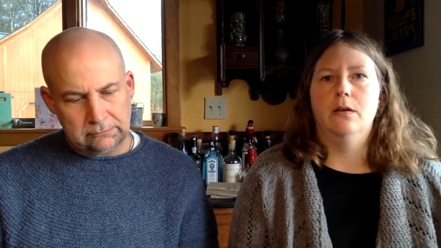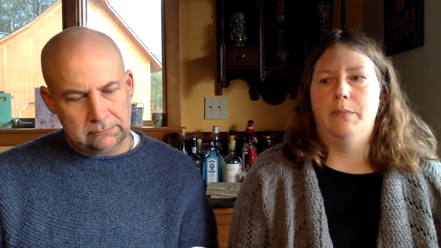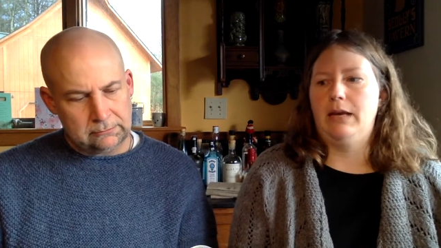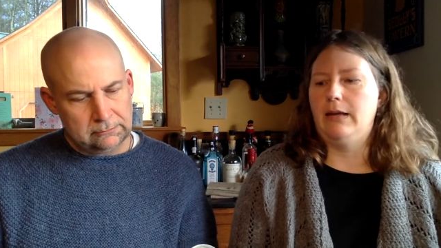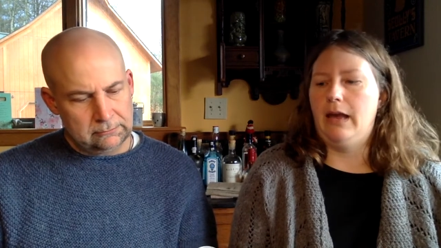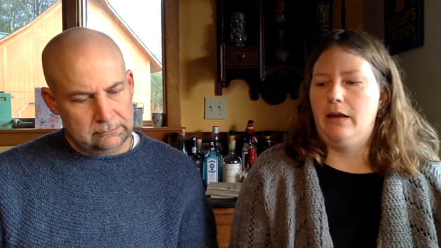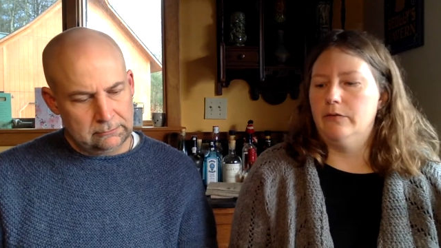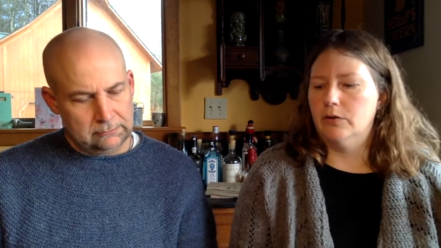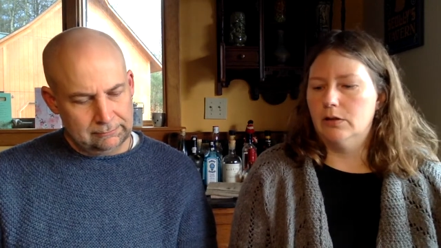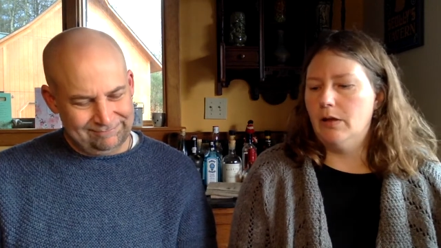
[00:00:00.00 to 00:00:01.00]
Speaker 1: man cave
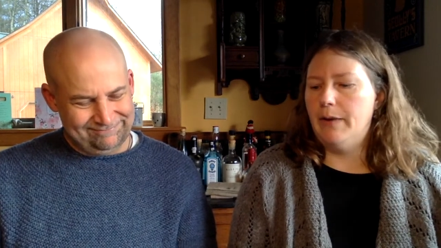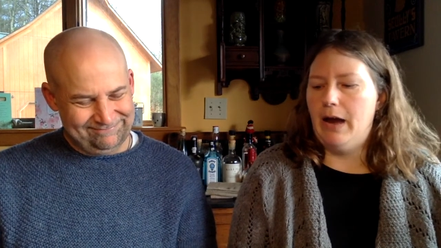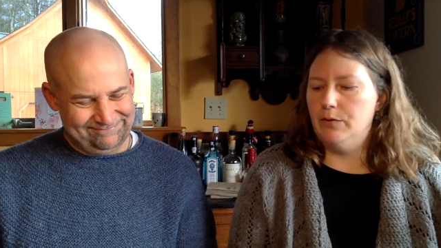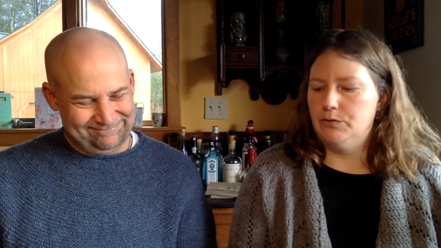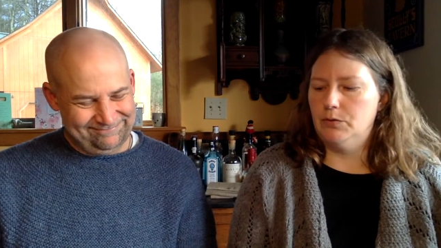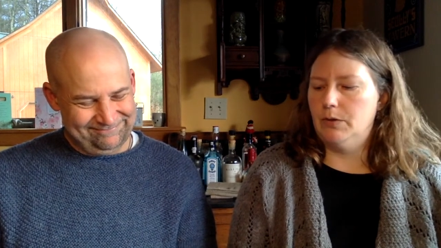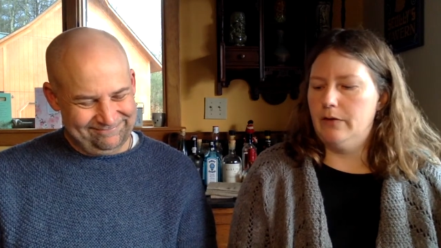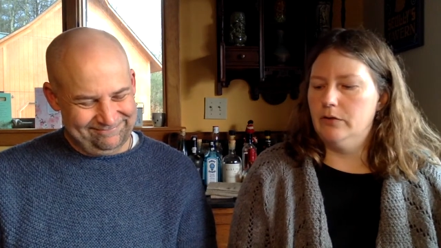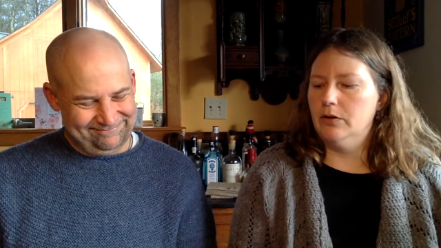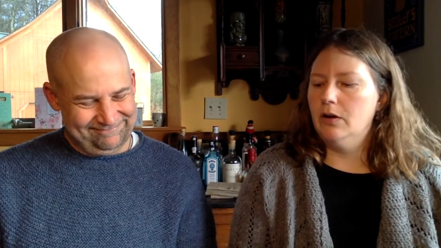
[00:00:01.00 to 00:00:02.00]
or clubhouse or
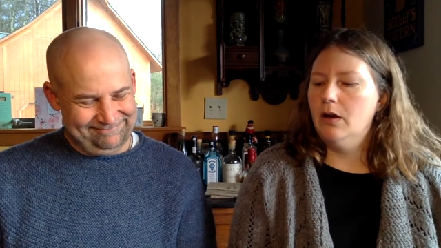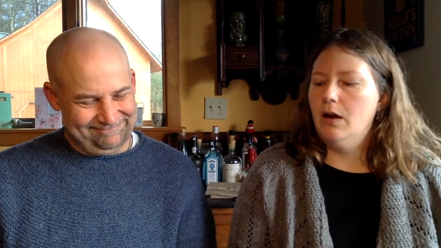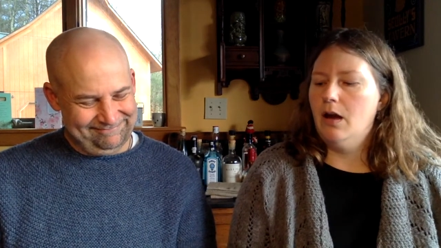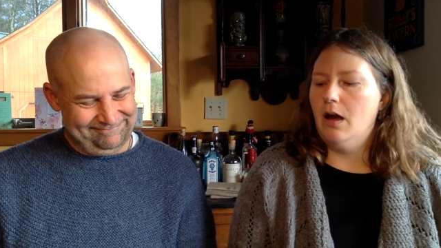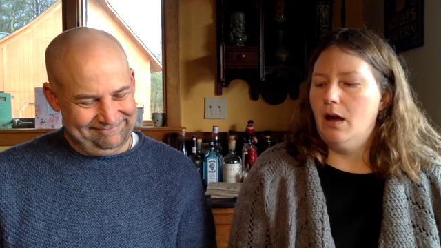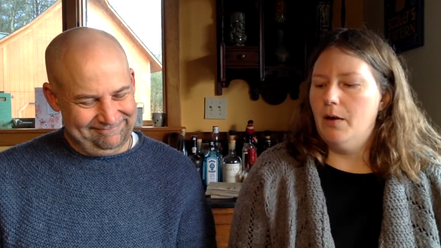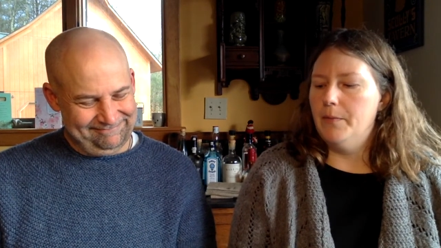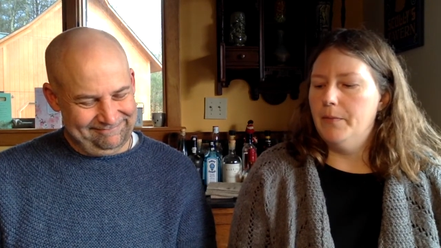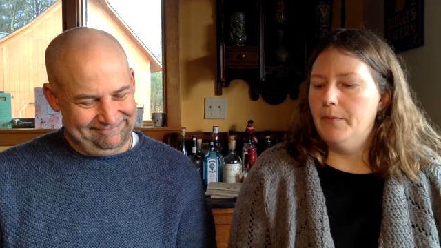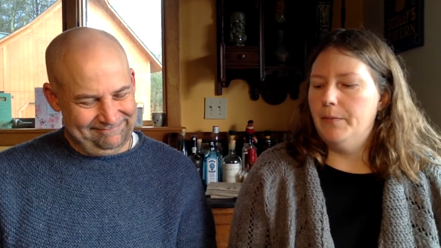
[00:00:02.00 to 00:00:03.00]
whatever.
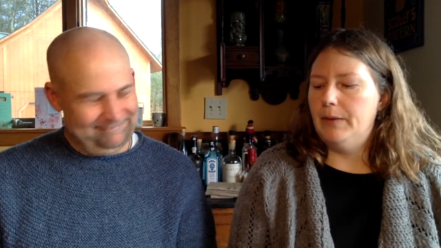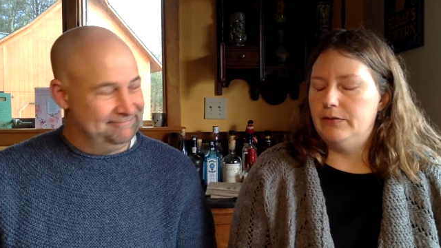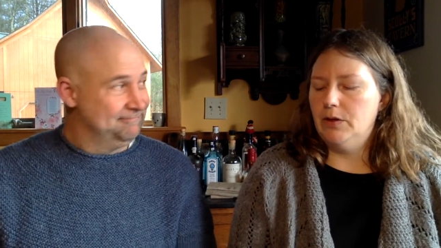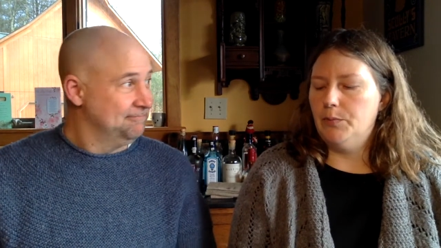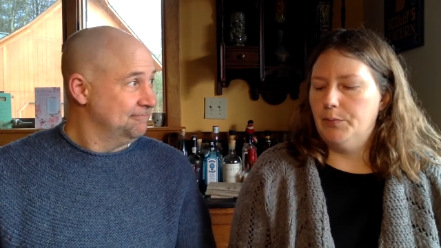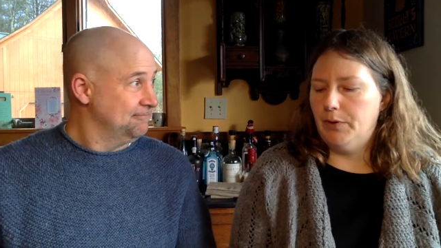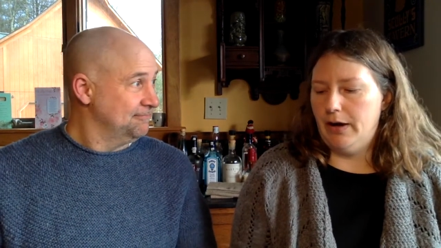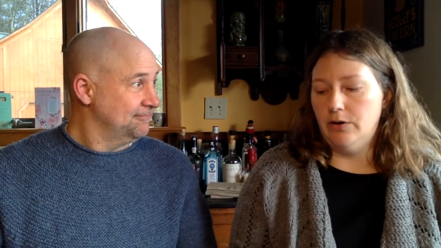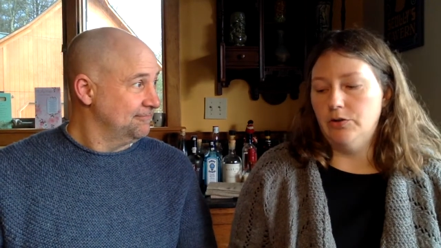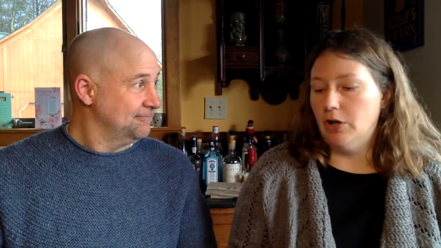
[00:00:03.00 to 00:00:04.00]
Um, but the
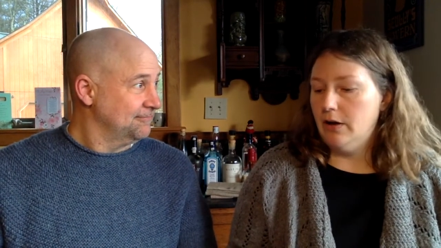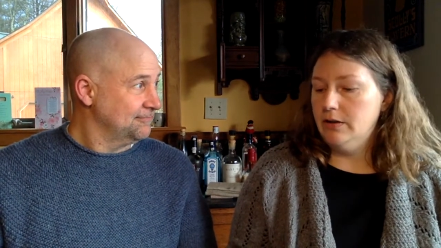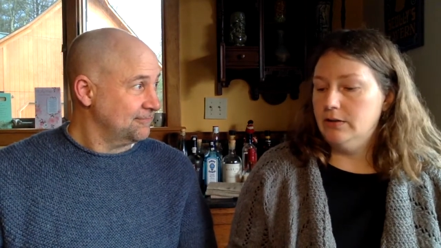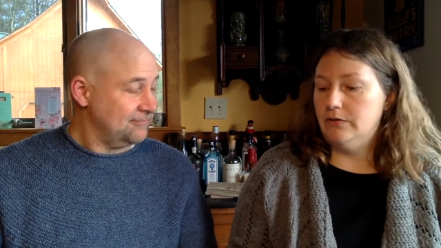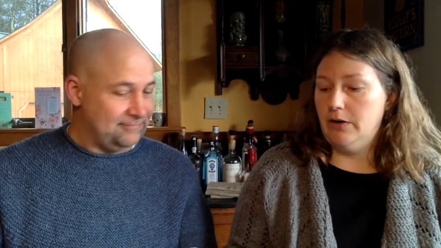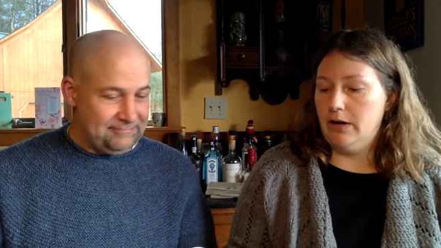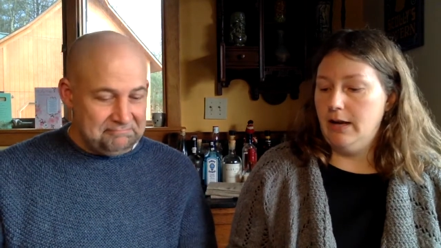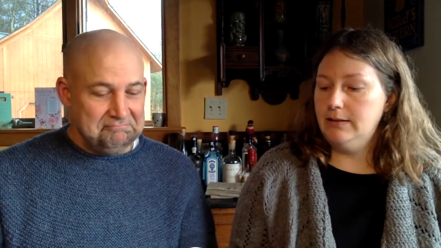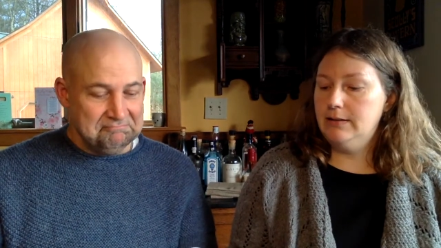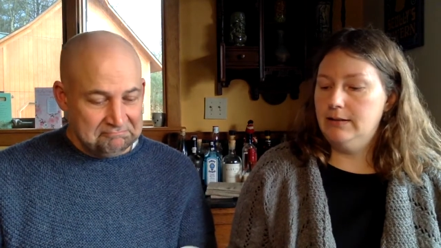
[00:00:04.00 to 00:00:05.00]
proprietor, John, is very
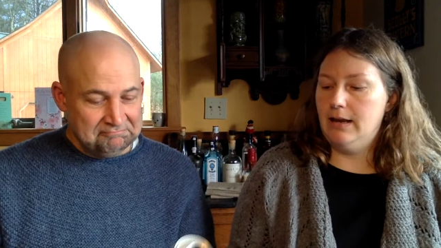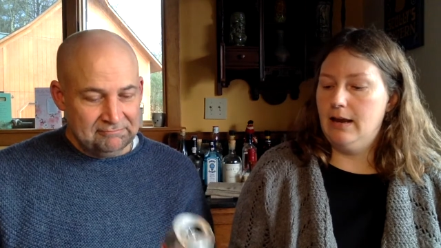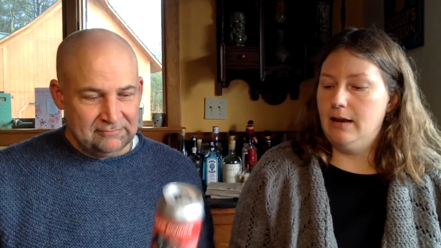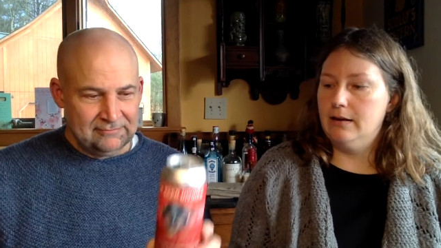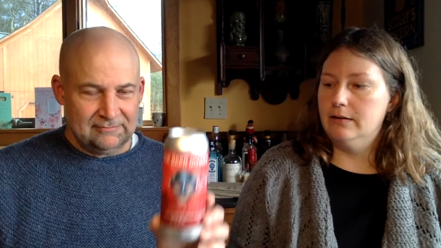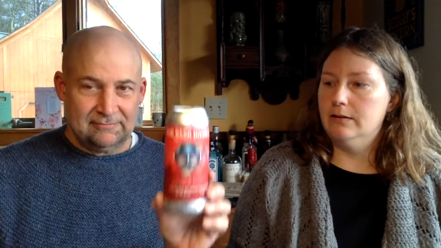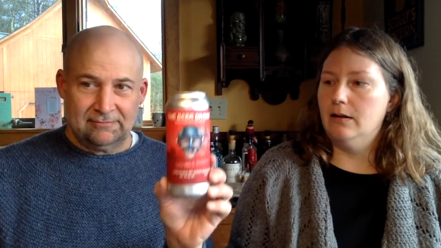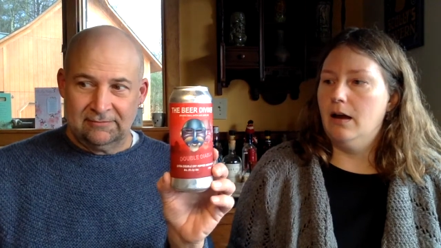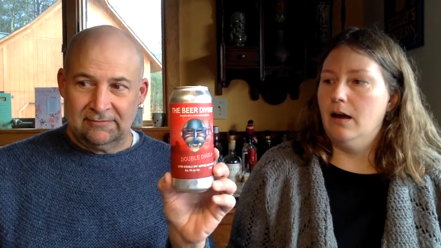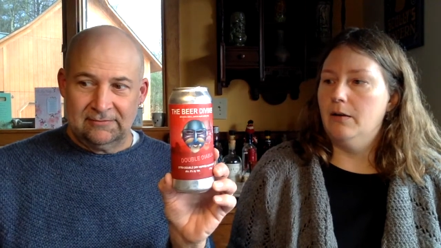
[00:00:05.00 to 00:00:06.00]
nice and
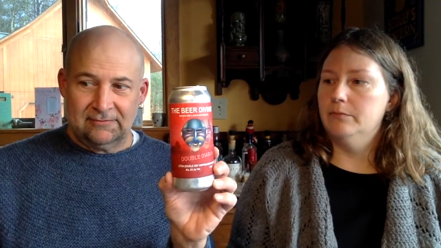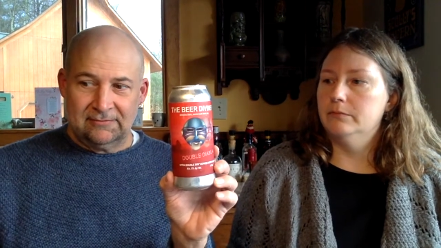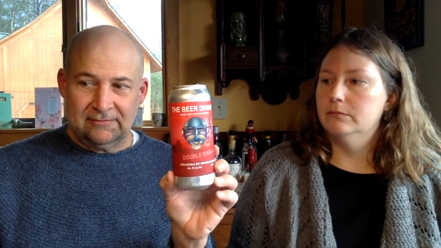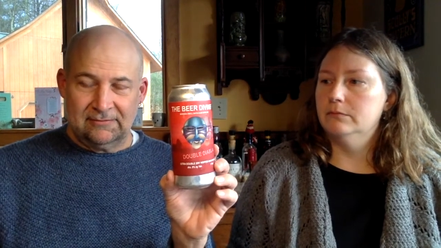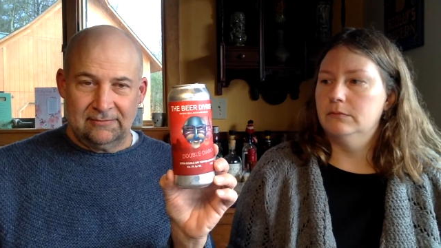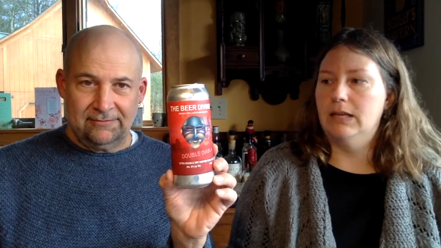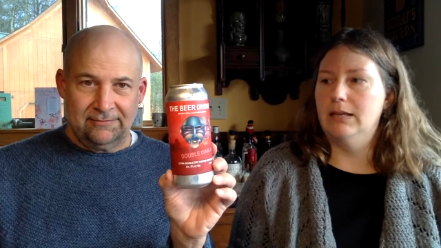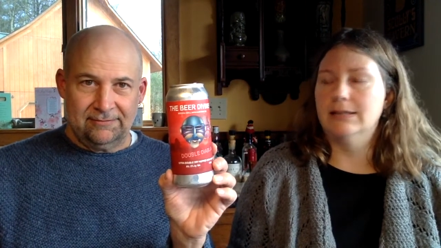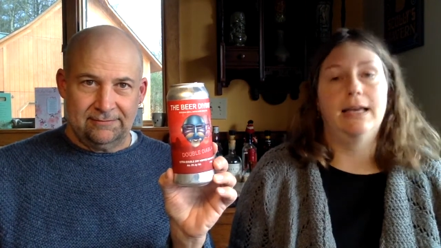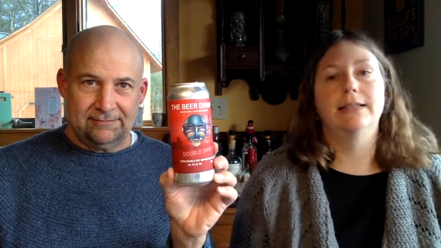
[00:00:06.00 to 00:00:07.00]
um, he
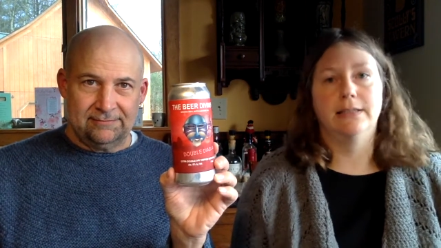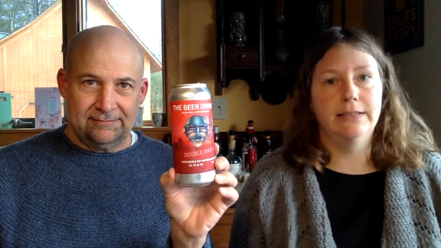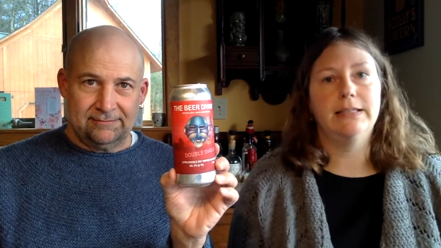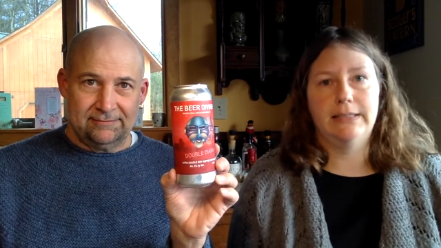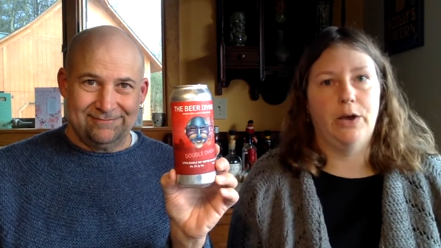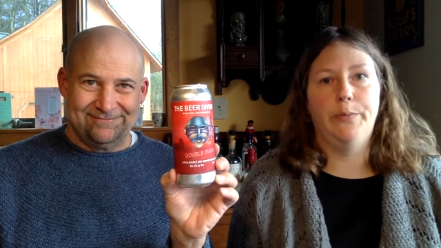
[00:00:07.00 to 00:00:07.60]
is licensed to sell